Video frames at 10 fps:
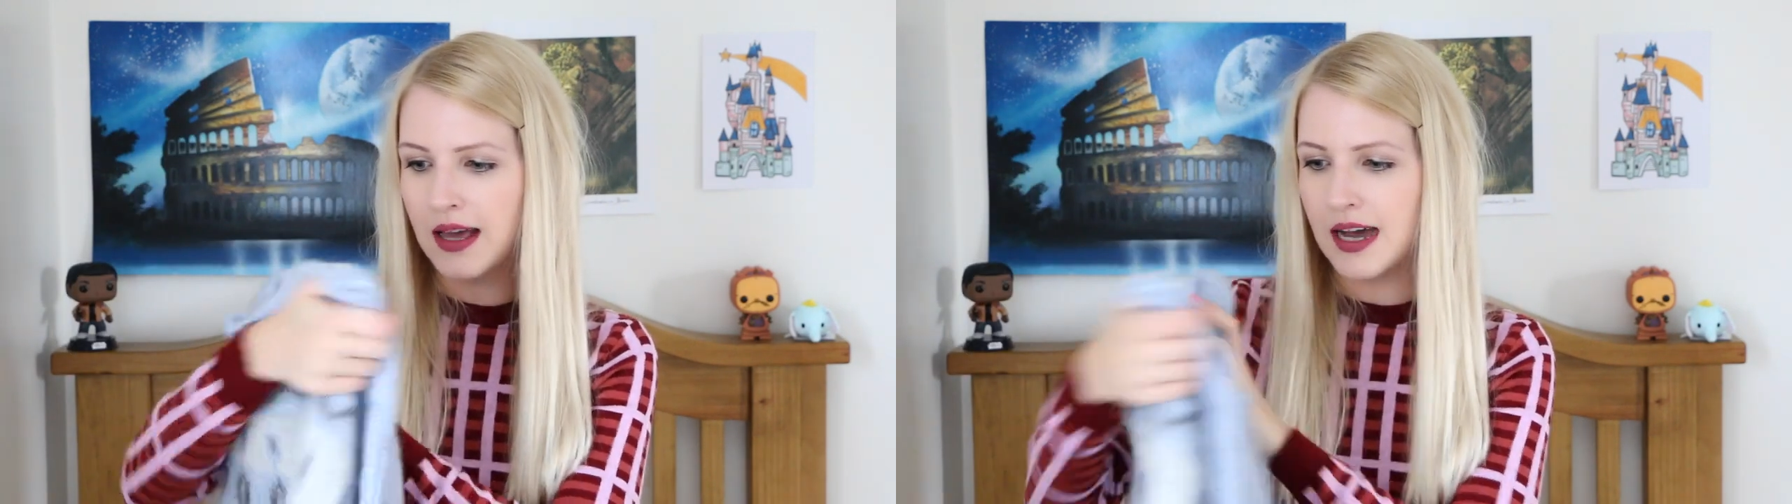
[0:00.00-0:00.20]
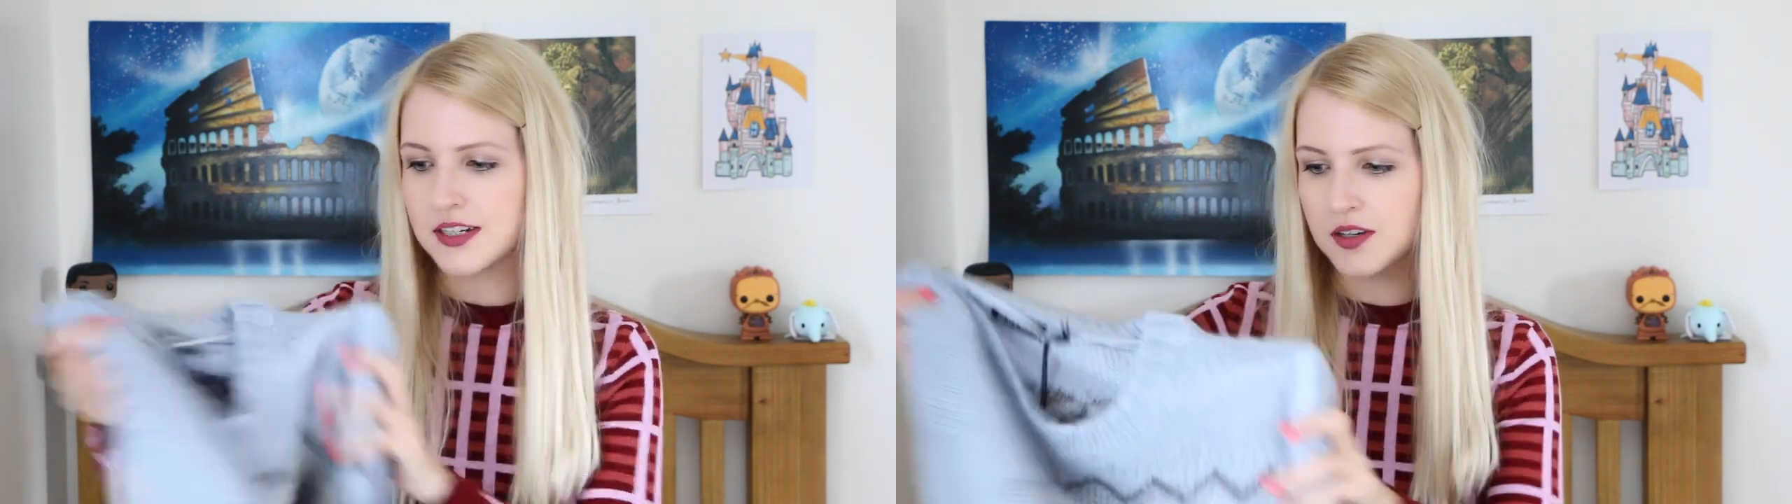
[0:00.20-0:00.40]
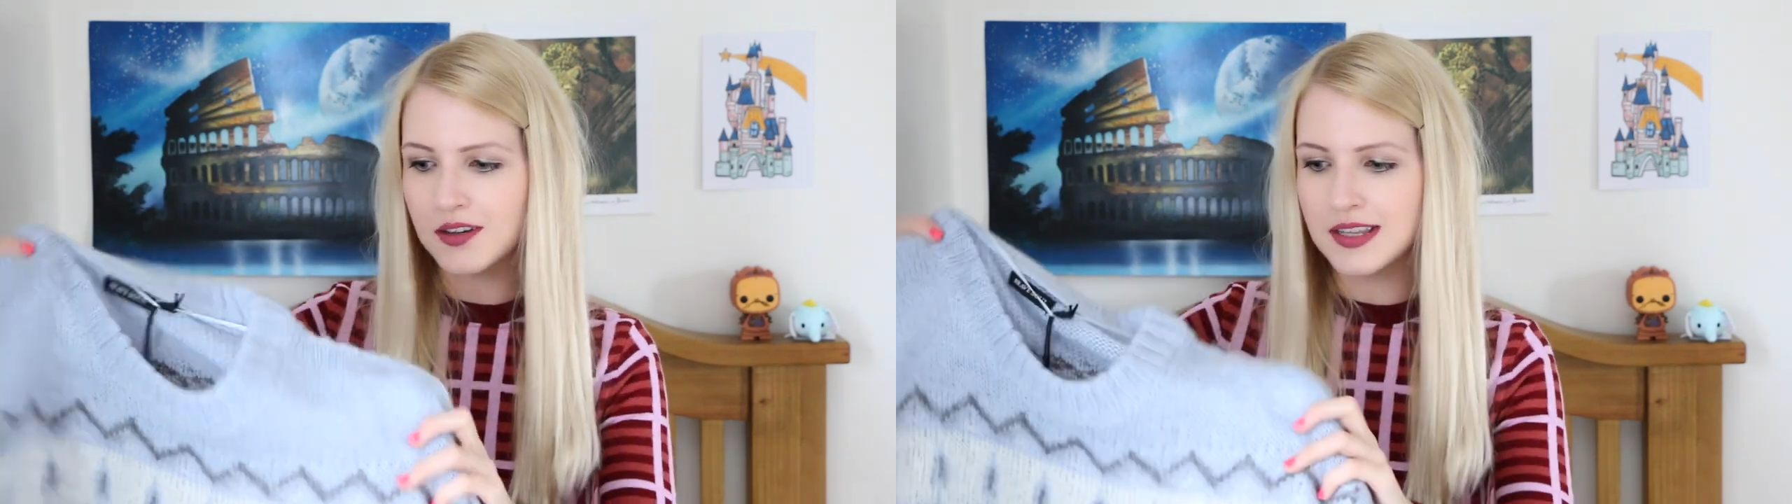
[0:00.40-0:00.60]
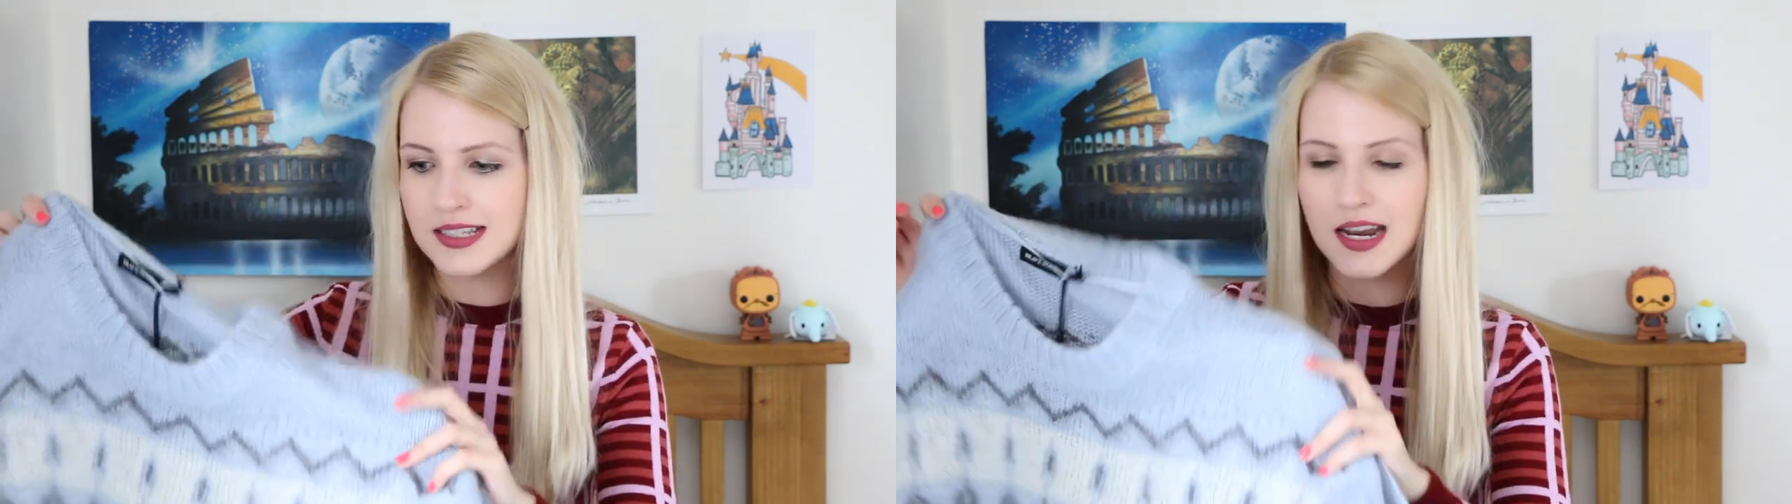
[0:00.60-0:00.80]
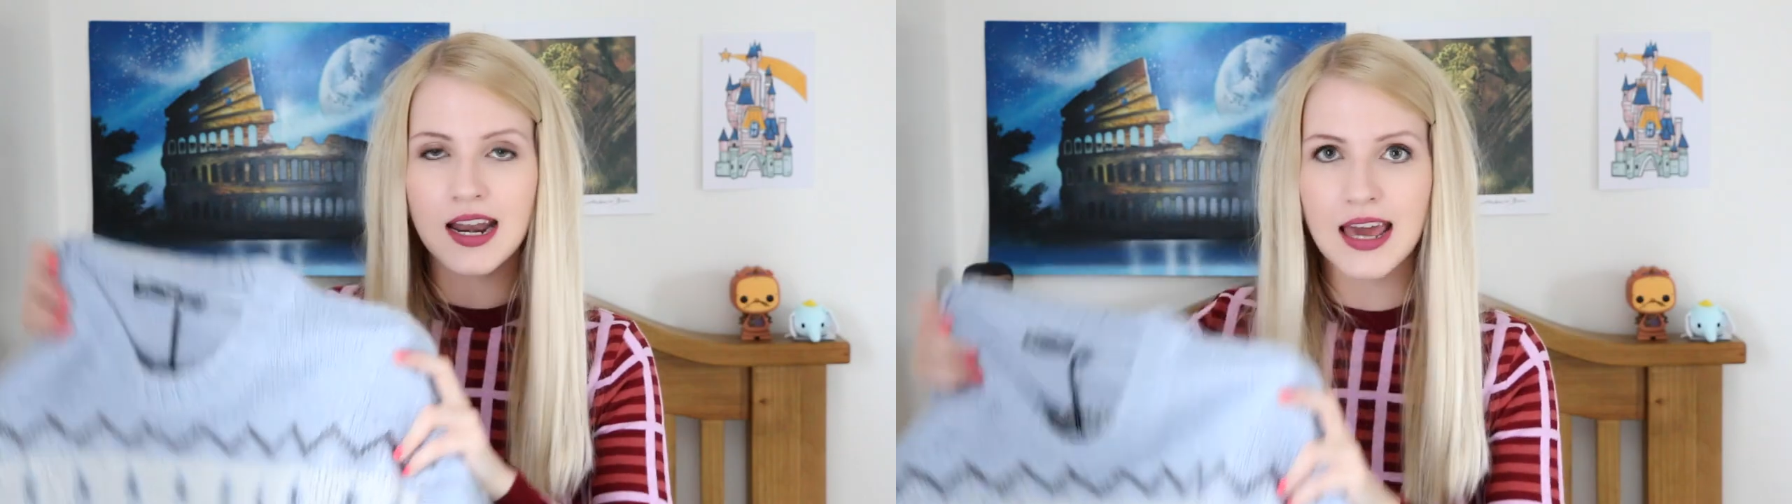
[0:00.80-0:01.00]
and I got this
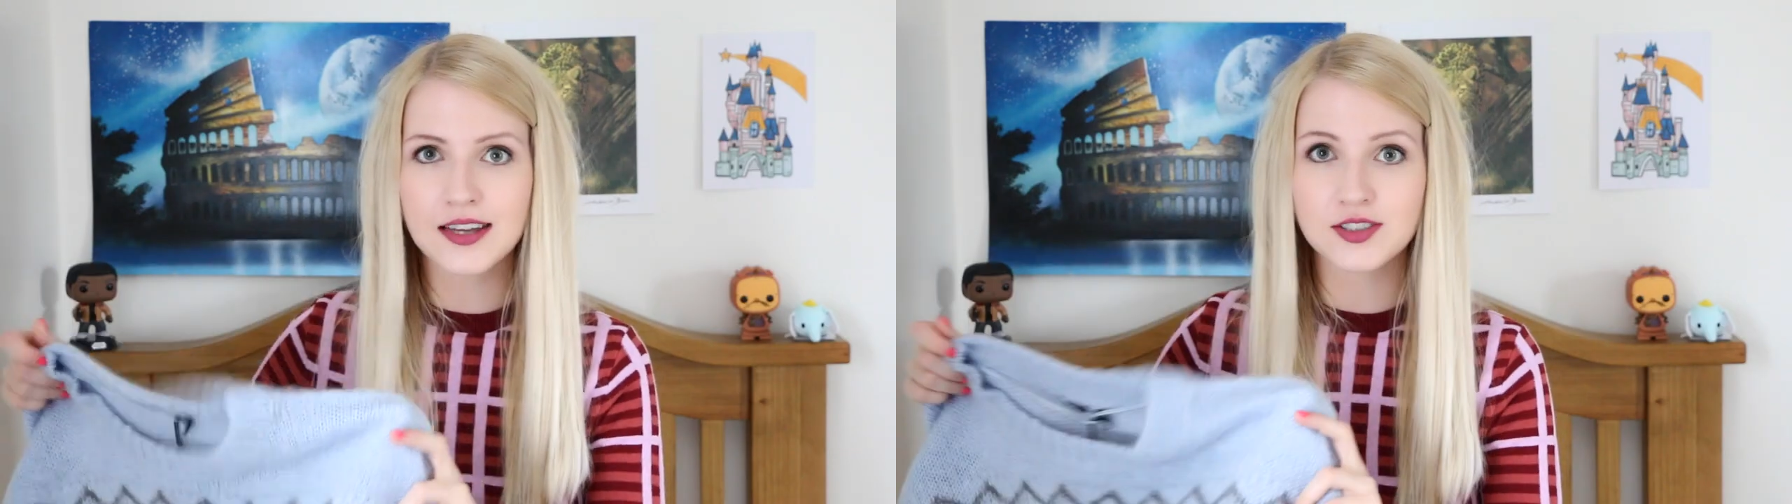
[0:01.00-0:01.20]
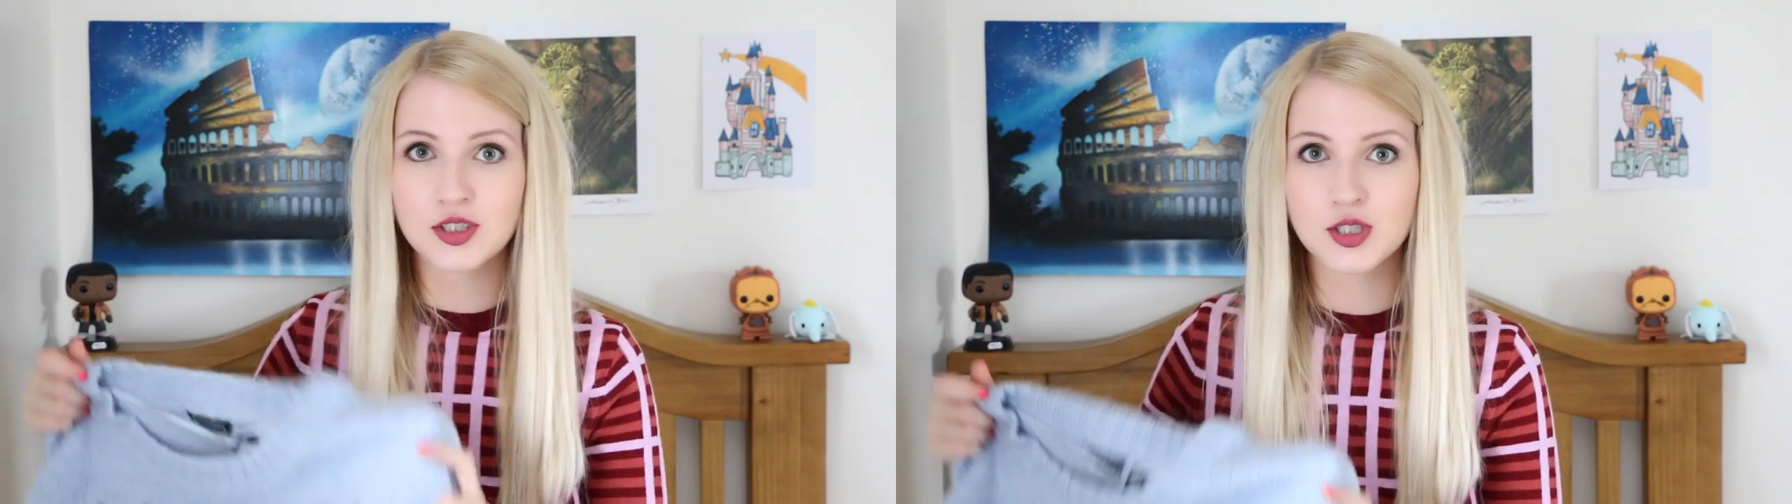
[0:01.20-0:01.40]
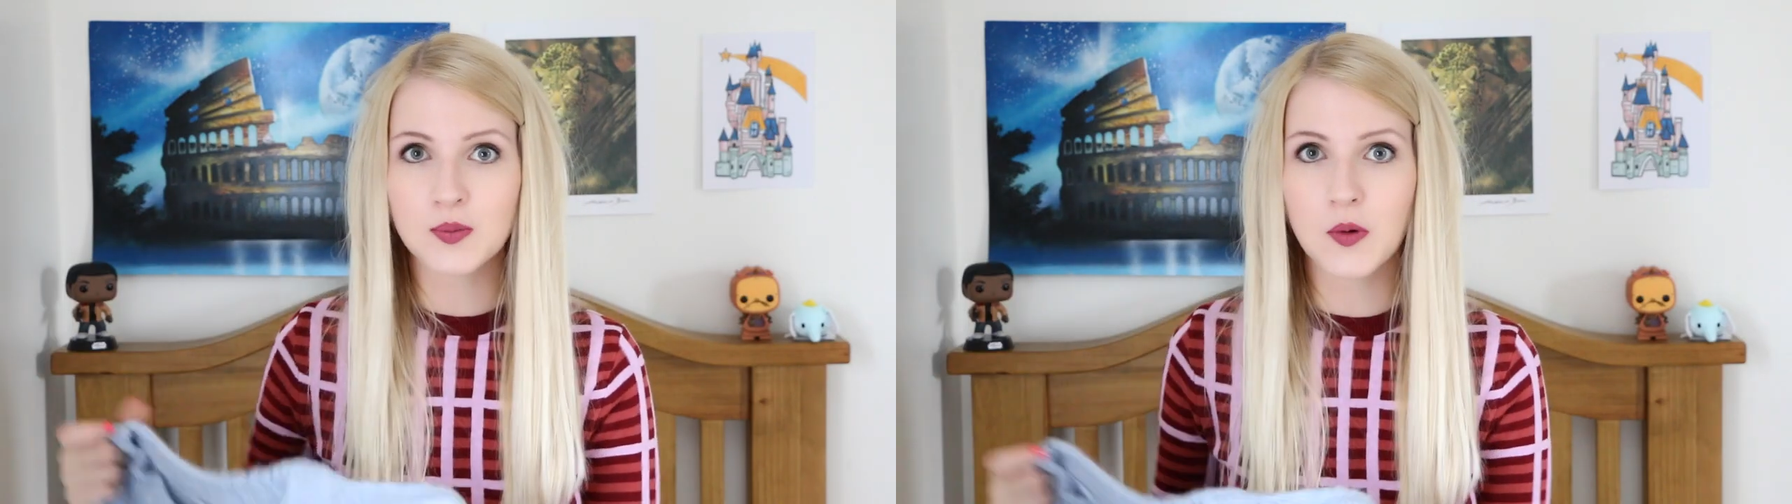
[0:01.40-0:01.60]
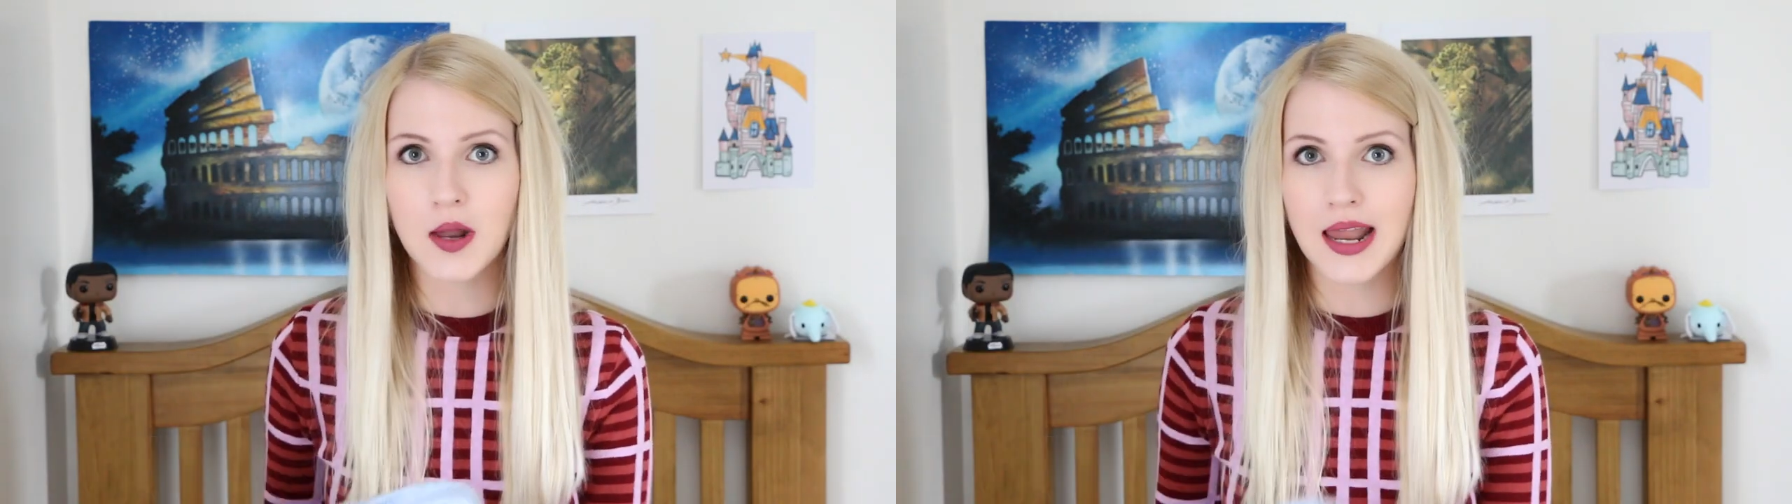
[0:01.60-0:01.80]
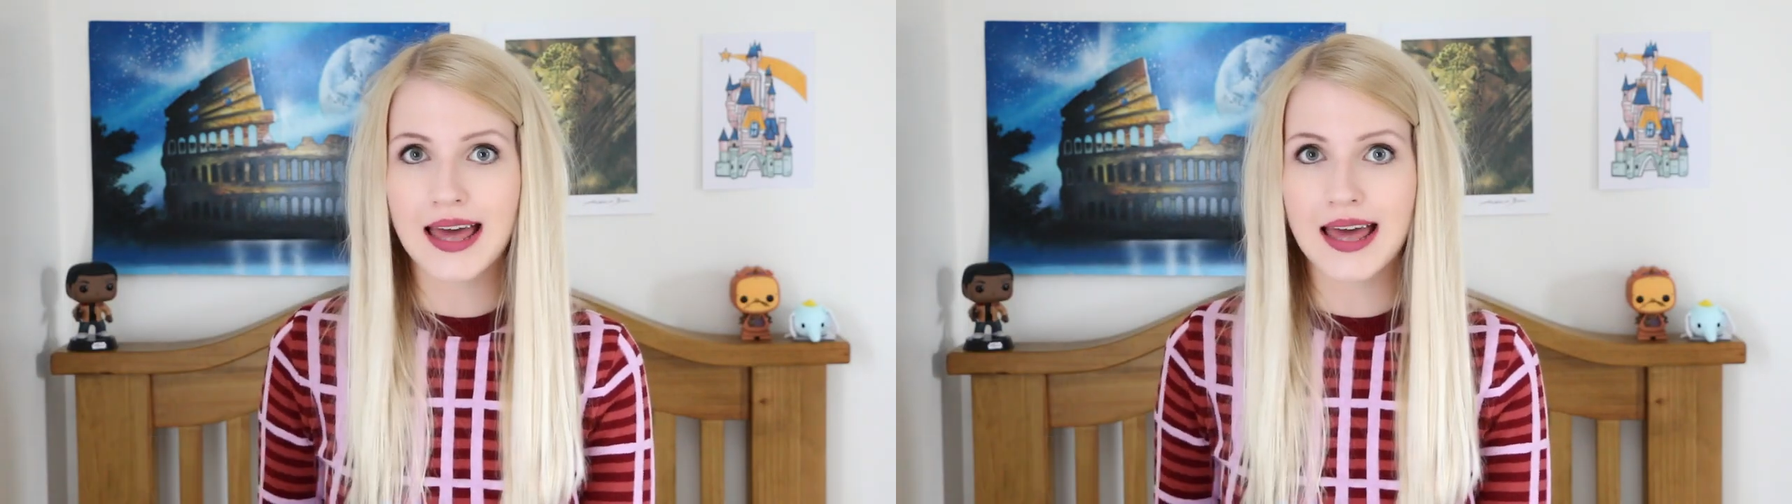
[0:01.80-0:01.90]
in an extra small